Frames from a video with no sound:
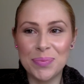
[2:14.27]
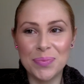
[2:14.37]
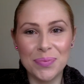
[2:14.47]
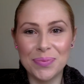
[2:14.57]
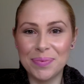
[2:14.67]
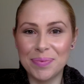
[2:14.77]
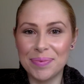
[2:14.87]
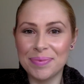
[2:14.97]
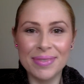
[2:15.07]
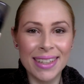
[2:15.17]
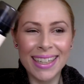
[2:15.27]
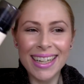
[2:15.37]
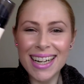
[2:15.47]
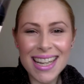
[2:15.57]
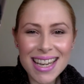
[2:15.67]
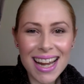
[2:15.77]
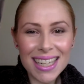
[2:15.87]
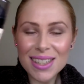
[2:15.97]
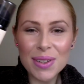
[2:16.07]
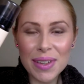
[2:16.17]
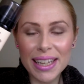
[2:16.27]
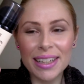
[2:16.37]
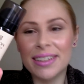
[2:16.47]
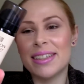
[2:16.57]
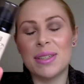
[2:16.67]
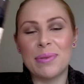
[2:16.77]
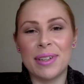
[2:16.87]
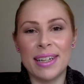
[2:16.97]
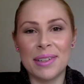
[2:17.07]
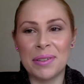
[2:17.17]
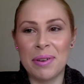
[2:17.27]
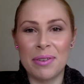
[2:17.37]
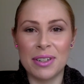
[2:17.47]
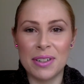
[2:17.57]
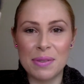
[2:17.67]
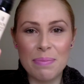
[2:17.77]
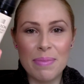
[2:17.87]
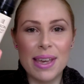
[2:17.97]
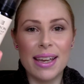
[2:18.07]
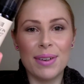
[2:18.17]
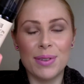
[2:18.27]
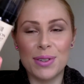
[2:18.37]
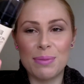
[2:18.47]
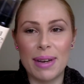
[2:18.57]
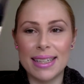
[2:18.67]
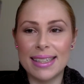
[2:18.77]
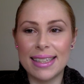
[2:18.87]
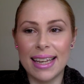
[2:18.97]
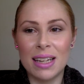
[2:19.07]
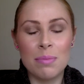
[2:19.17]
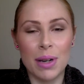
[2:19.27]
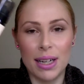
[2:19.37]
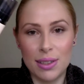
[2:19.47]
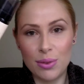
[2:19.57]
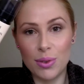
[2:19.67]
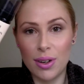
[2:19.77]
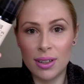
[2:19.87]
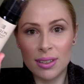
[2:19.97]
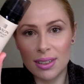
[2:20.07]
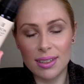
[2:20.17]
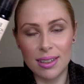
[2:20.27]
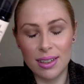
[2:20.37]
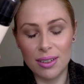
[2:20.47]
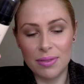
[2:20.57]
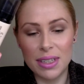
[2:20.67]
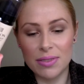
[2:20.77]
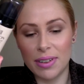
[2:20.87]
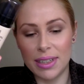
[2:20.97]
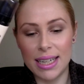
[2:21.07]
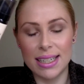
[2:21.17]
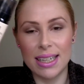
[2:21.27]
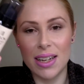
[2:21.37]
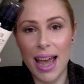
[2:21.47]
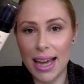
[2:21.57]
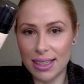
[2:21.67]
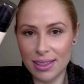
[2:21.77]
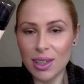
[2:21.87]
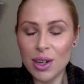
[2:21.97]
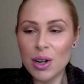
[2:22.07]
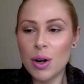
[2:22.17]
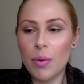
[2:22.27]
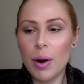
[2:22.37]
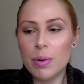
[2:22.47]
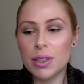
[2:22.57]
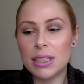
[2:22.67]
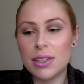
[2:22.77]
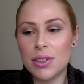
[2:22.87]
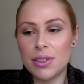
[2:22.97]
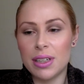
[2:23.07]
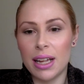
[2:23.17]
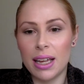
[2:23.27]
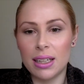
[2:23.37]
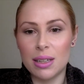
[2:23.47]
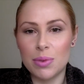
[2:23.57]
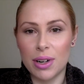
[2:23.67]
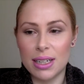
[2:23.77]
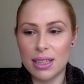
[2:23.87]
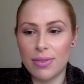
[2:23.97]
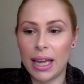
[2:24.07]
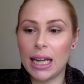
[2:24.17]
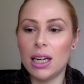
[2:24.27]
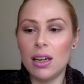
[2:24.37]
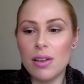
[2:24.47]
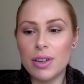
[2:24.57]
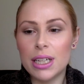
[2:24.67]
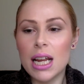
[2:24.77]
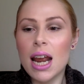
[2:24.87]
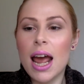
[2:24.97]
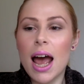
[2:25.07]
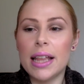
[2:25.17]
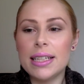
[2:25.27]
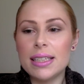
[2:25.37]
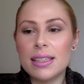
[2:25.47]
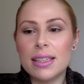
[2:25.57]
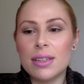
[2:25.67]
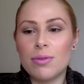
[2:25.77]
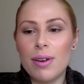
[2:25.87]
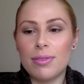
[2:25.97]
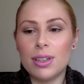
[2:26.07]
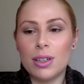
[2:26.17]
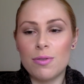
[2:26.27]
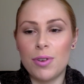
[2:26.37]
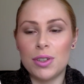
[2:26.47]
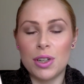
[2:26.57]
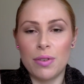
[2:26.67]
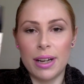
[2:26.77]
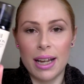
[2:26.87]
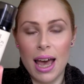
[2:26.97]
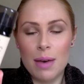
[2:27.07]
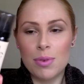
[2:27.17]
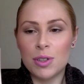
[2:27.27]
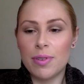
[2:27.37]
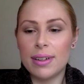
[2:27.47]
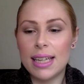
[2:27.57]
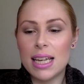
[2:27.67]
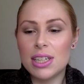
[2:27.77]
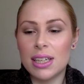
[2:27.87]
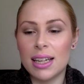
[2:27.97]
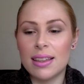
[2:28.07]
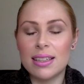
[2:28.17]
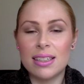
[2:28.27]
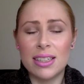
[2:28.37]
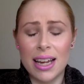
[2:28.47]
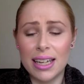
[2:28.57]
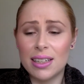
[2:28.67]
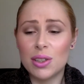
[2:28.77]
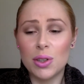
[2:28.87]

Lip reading: not so keen on this one. I don't know whether it's just me or just my skin, but I do not love this foundation yet. Although I will continue using it and keep trying to see if I can love it. And this is the Revlon Photo Ready Airbrush Foundation in the shade